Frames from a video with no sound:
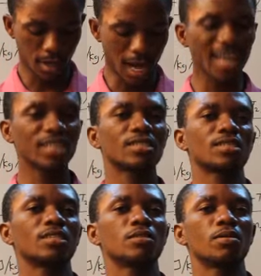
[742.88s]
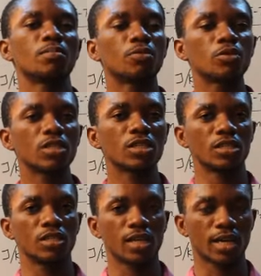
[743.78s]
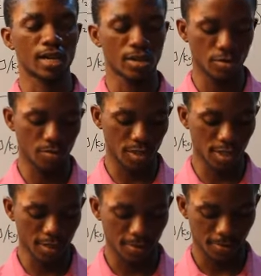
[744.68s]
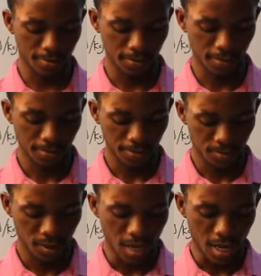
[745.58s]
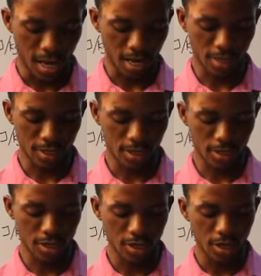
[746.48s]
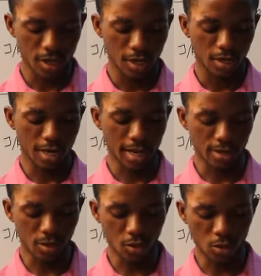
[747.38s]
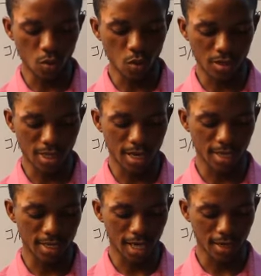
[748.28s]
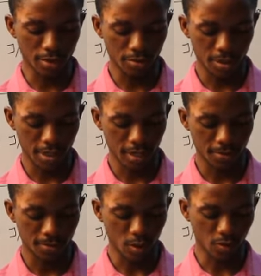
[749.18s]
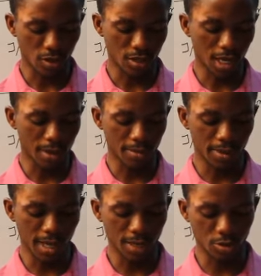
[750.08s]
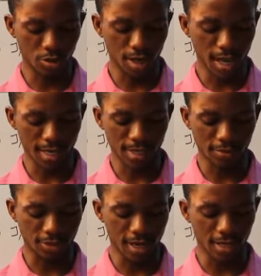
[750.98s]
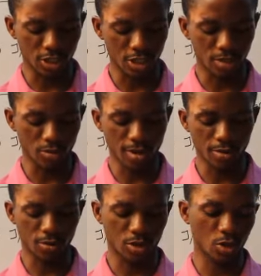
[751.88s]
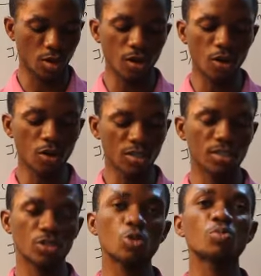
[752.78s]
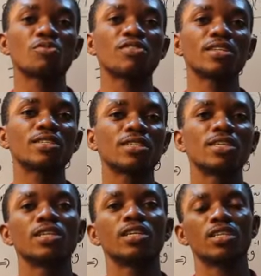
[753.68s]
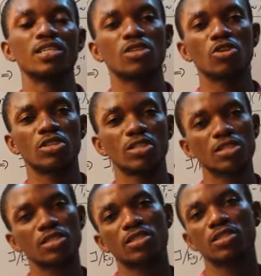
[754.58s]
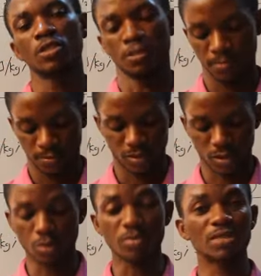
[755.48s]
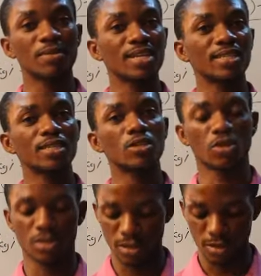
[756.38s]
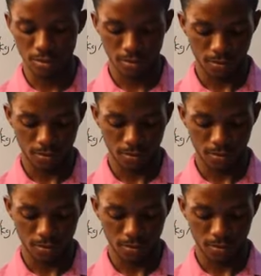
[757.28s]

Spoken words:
ice is being put in a calorimeter, and there is also water in the calorimeter. Of course, the calorimeter, as usual, has a fillet jet where we store cottons to prevent heat losses, to minimize heat loss,